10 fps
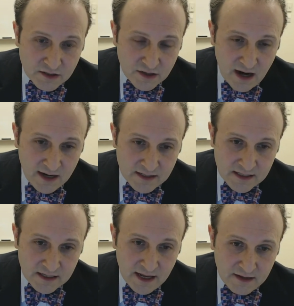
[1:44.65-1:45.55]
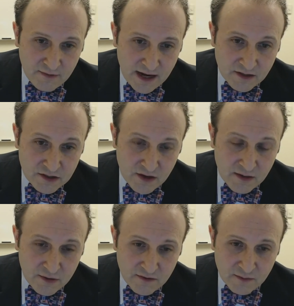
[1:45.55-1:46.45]
trials and the regulatory
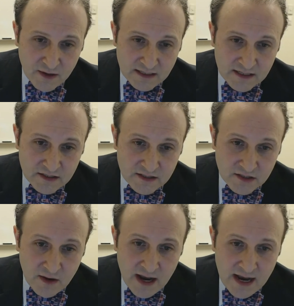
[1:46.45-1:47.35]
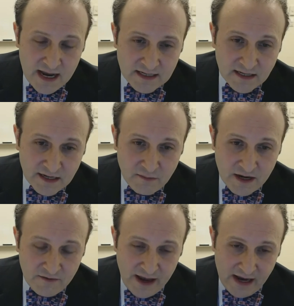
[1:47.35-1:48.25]
approval process. So it is a little
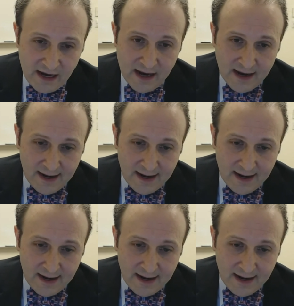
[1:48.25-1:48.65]
bit of a